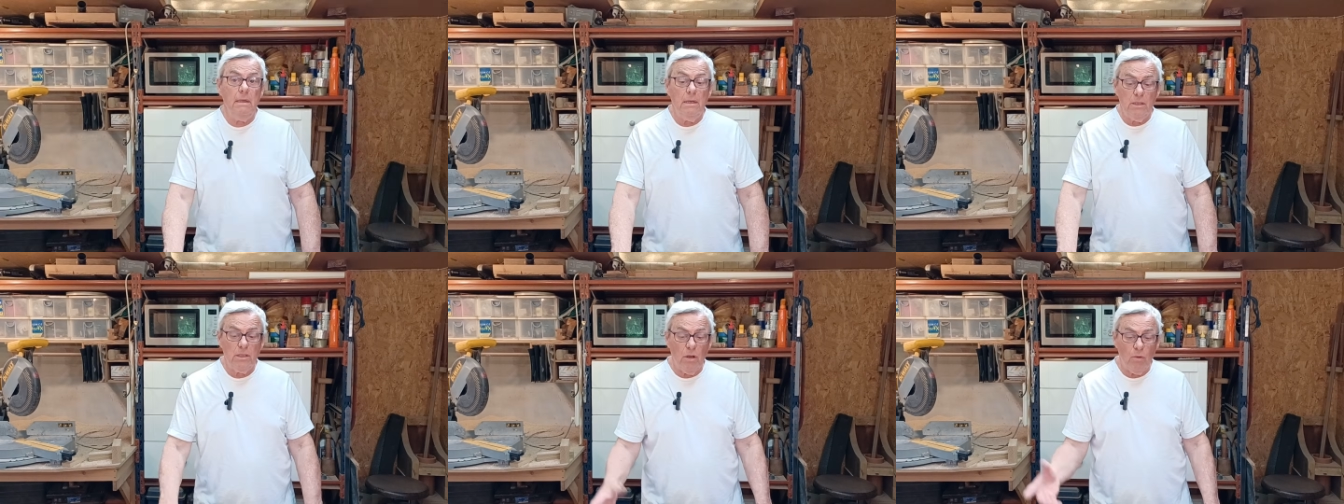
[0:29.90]

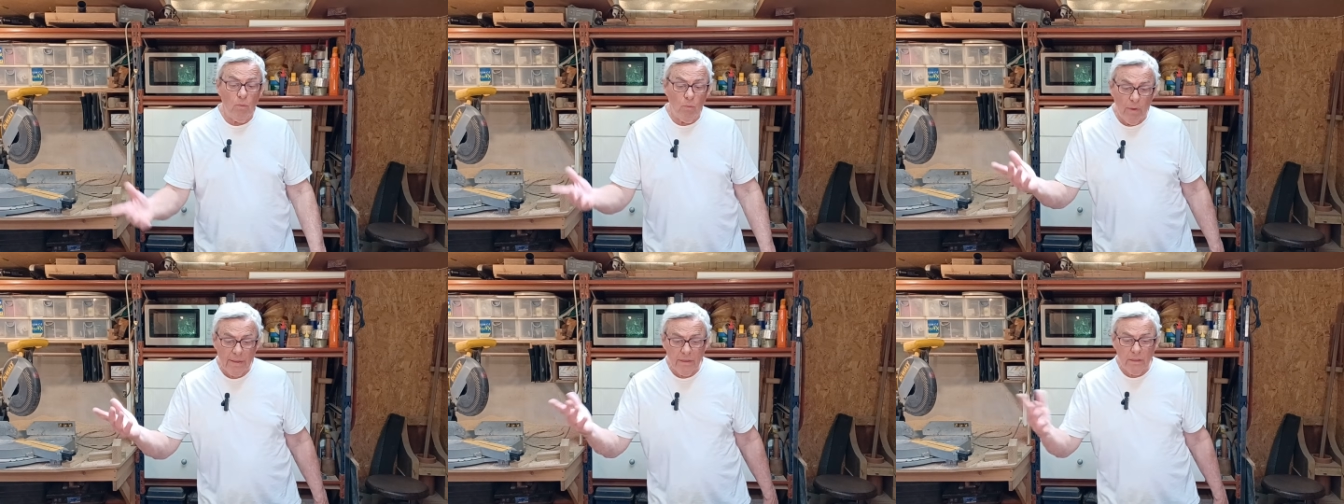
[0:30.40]
So
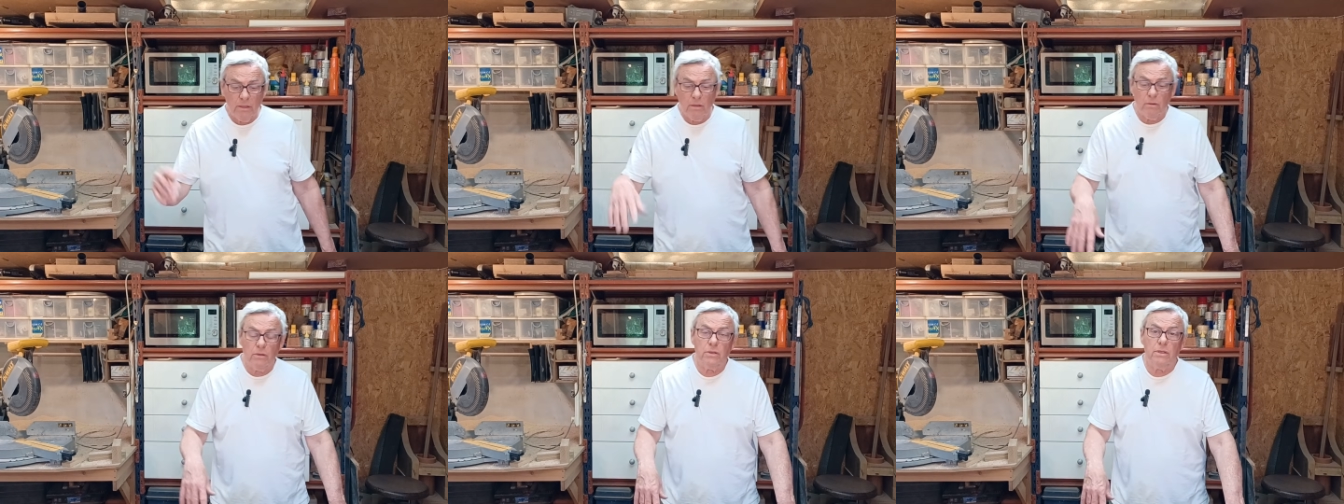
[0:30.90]
whether
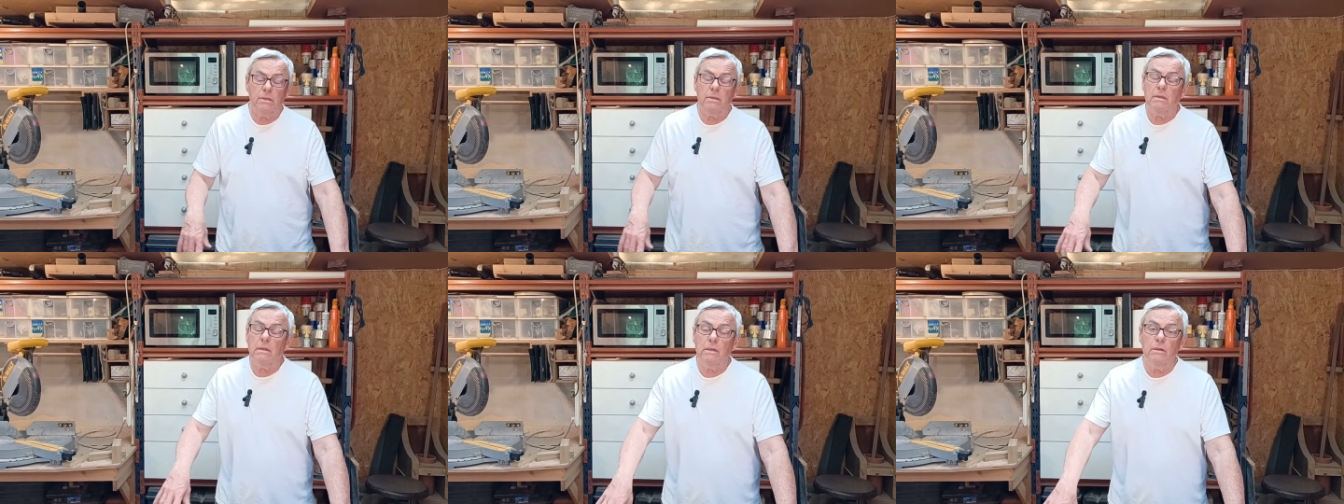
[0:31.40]
you're
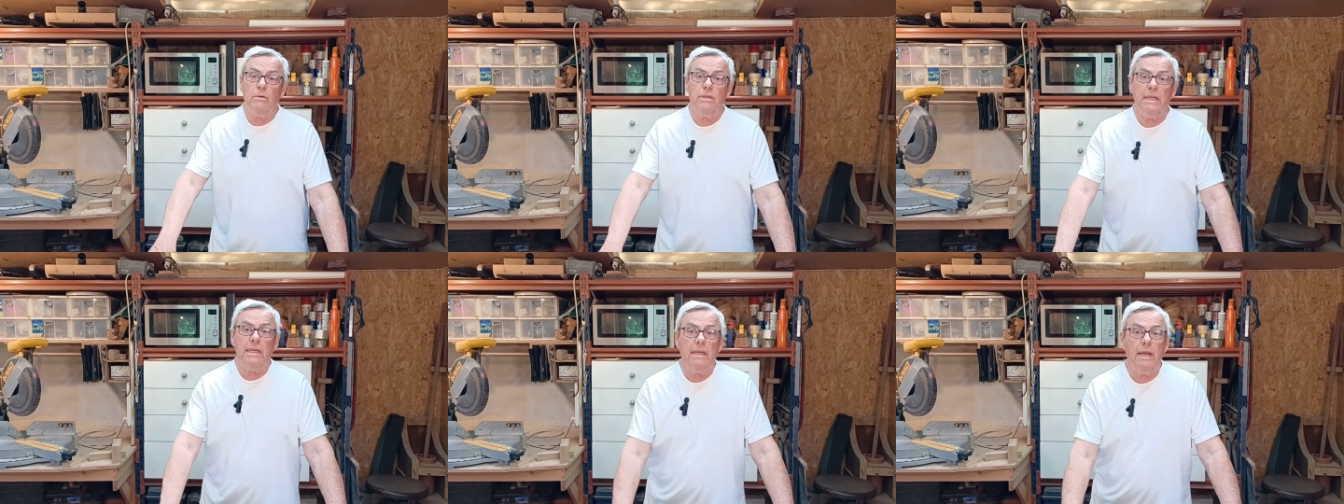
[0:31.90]

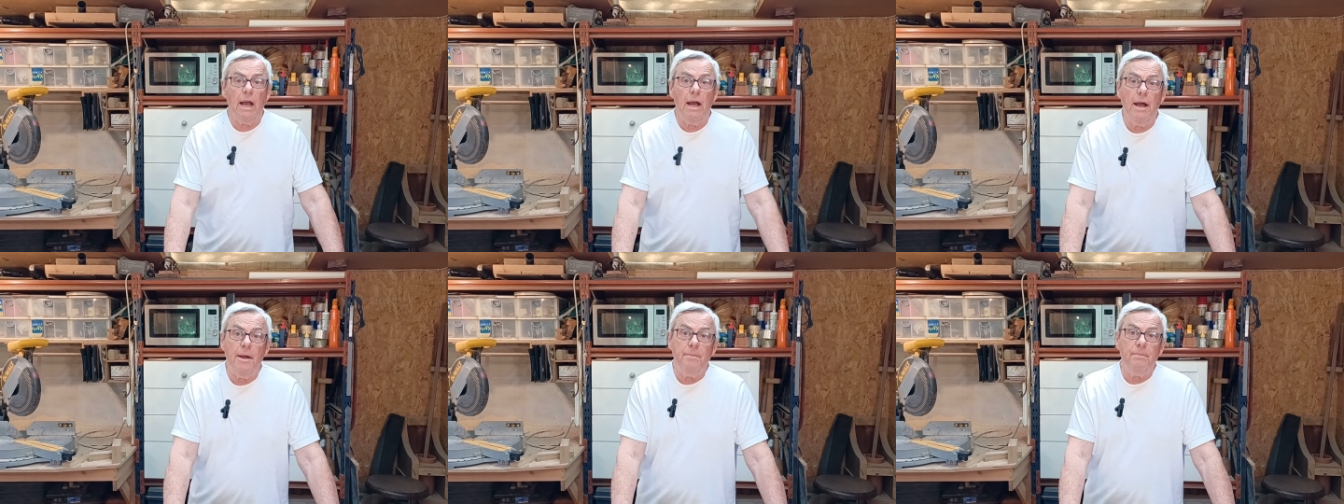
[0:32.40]
using
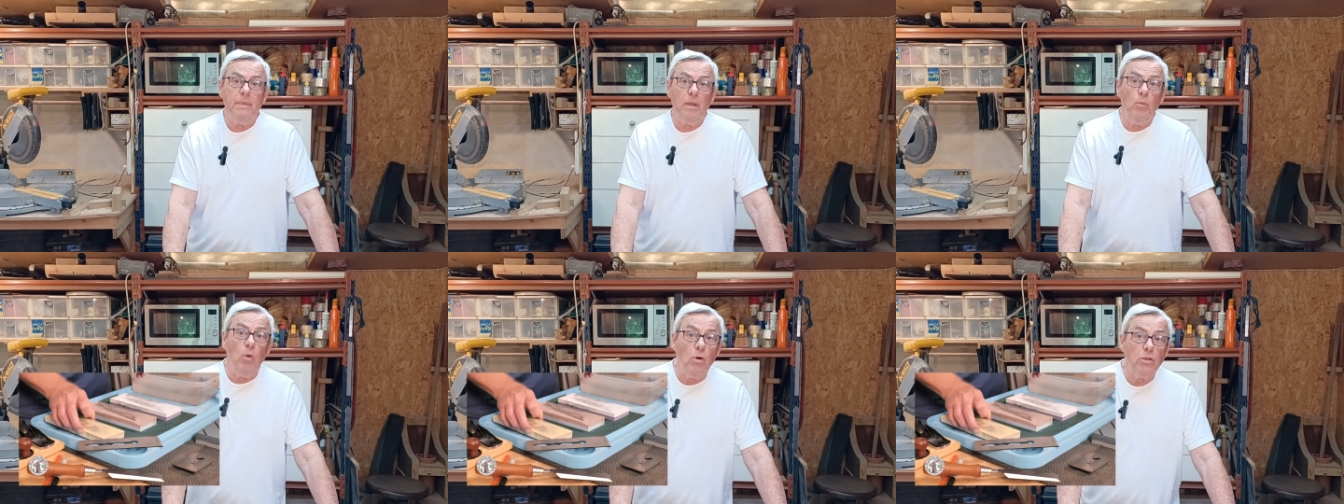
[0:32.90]

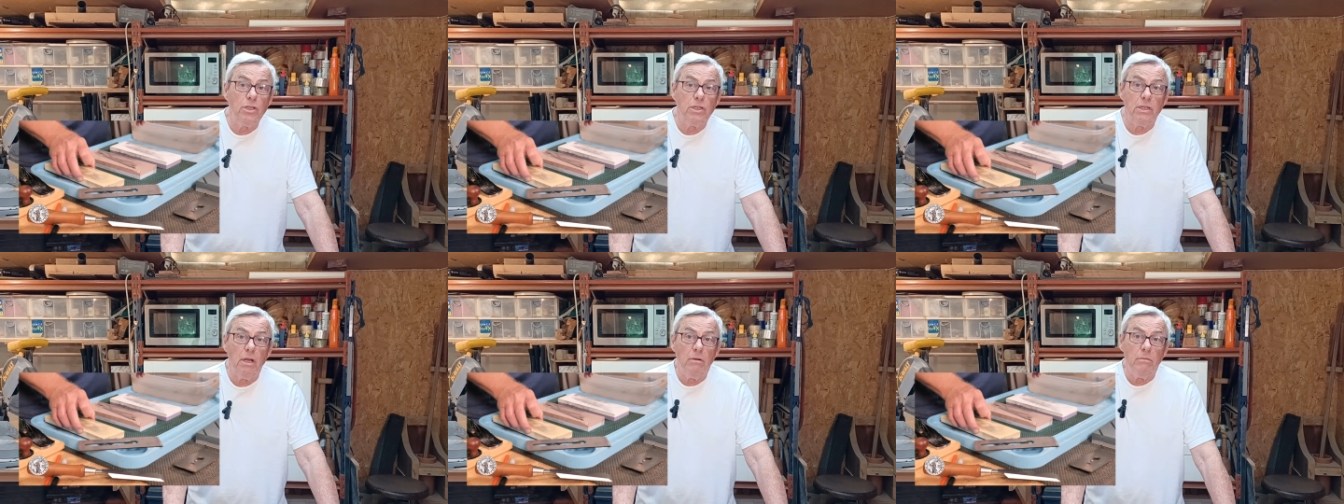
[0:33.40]
water
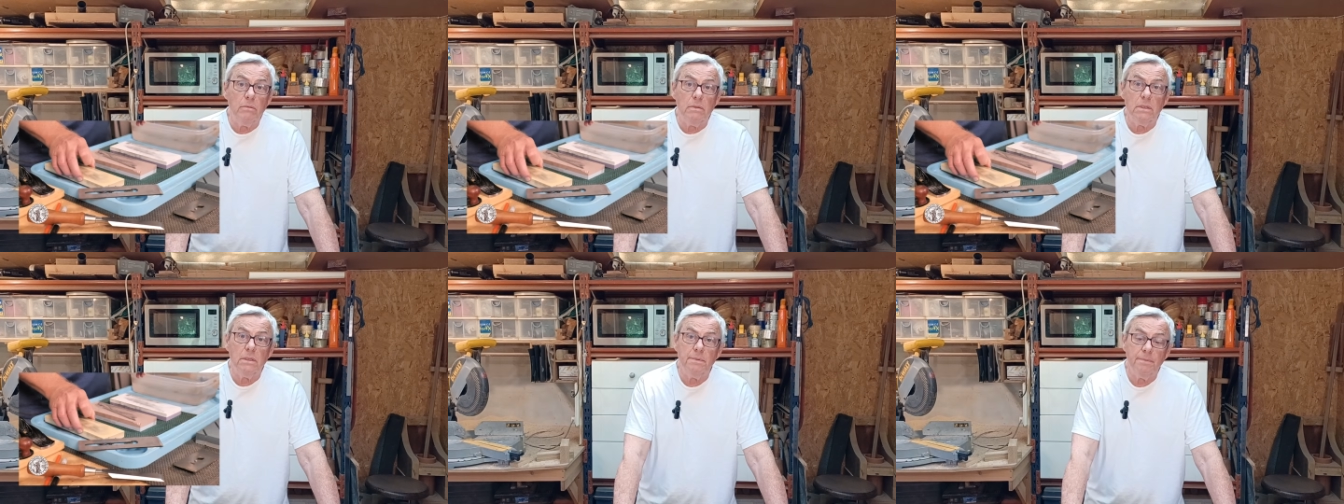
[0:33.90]

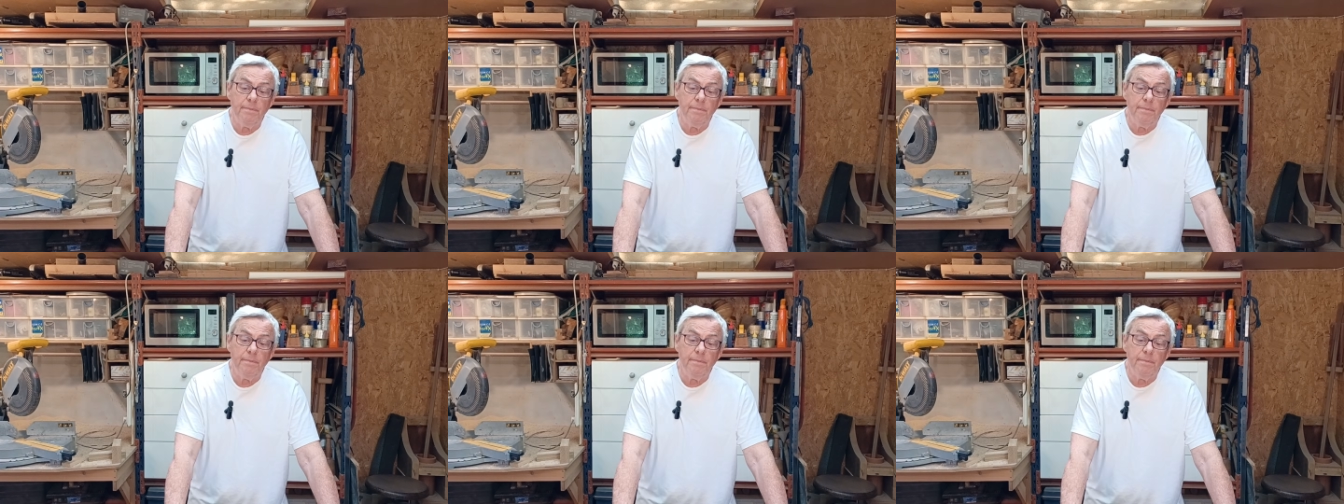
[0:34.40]
stones,